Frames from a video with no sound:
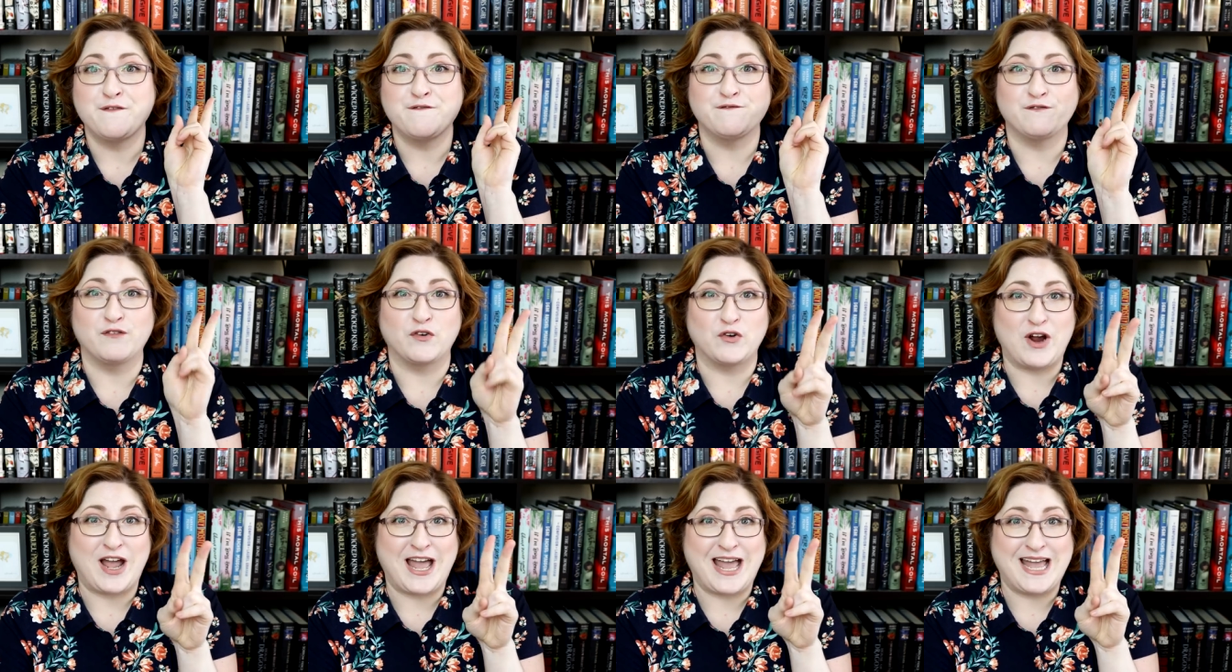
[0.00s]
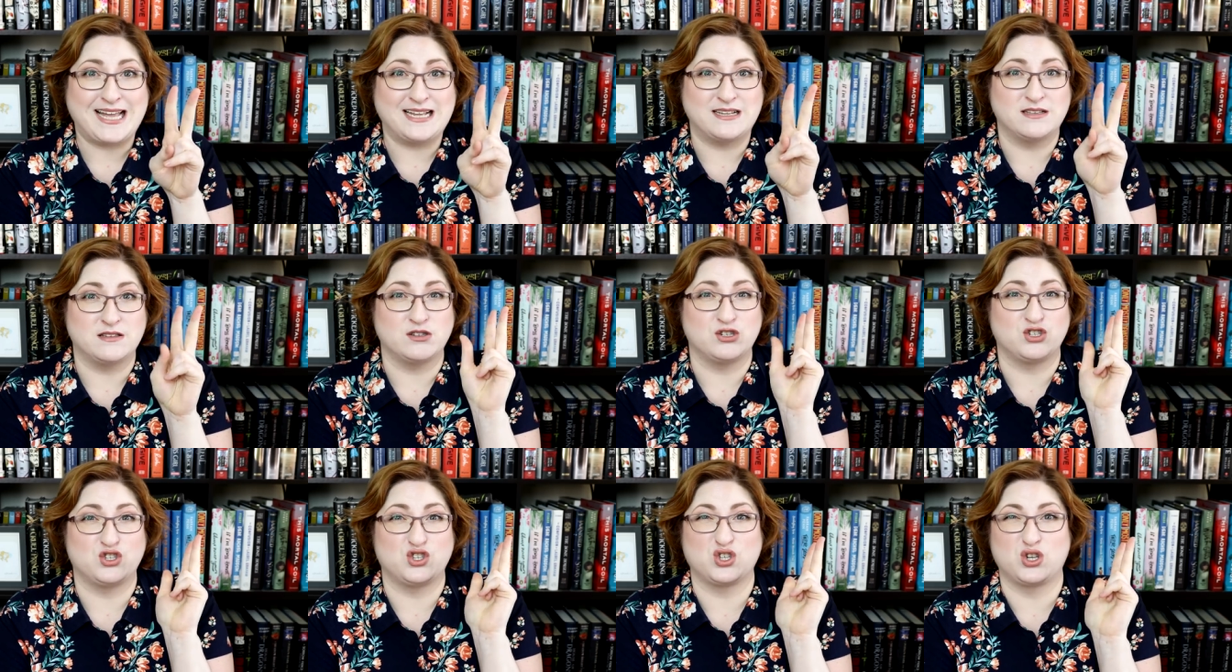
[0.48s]

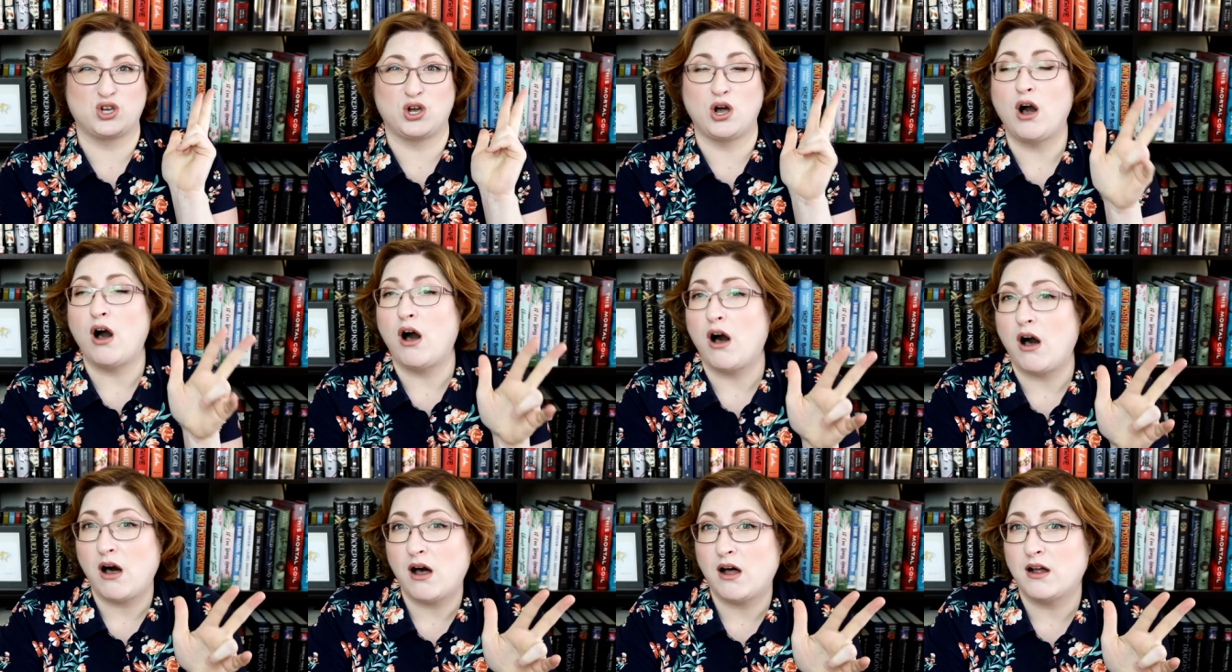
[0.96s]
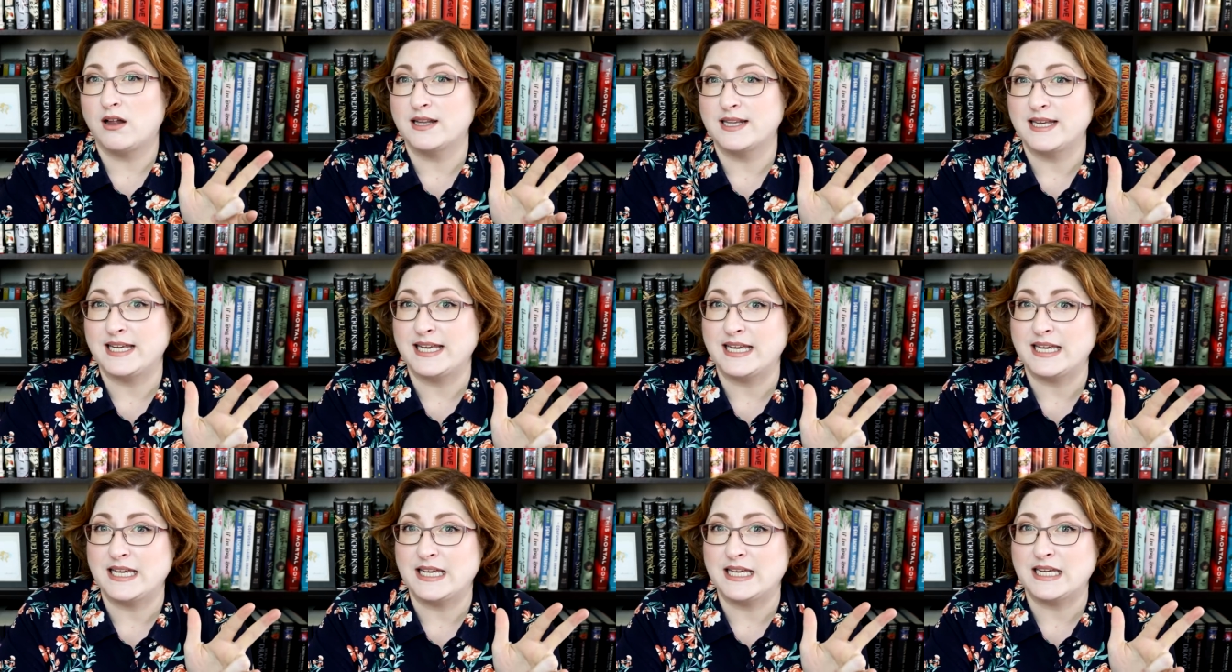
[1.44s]
friends,
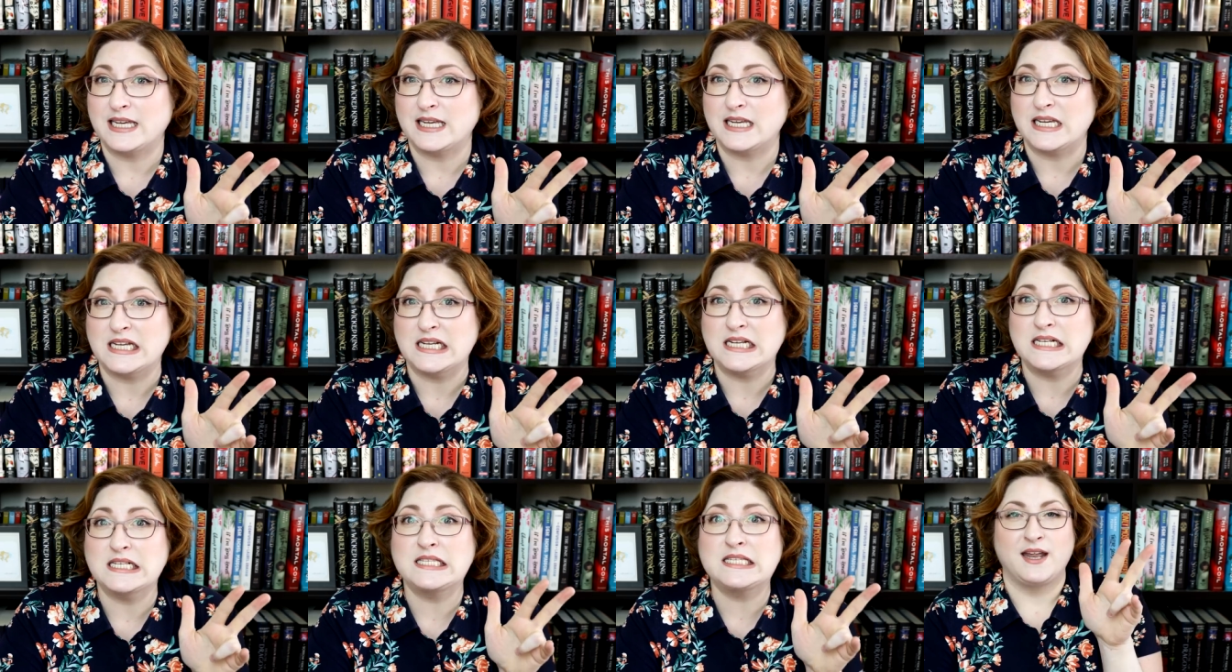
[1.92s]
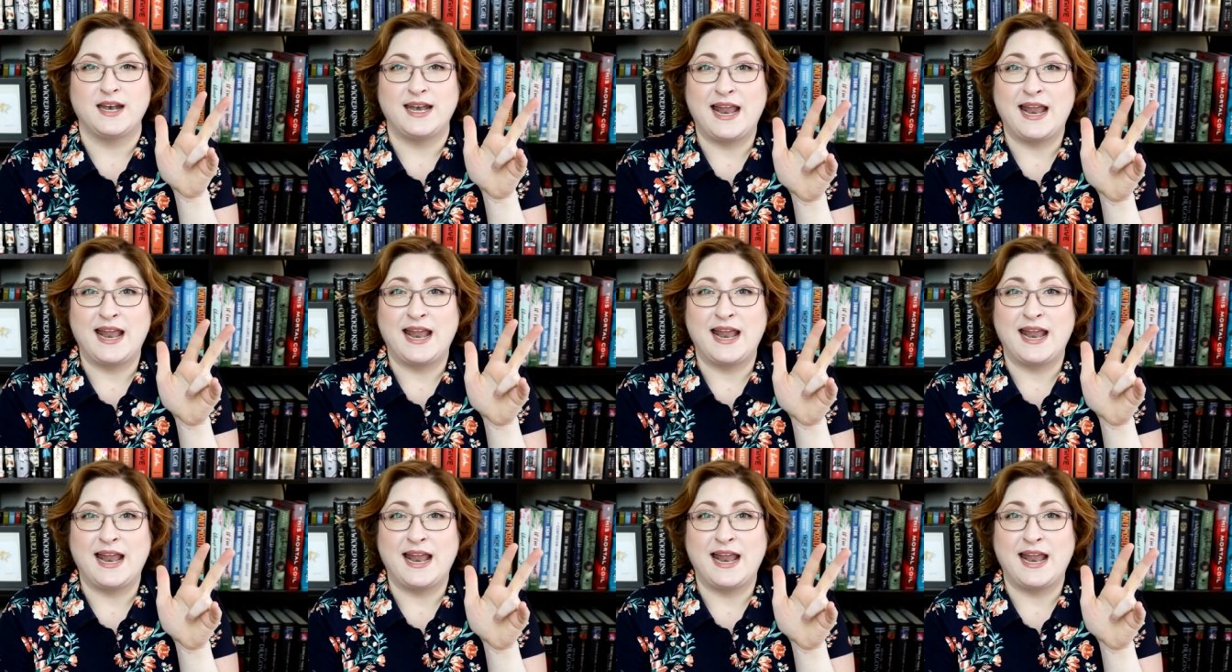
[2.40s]
colleagues.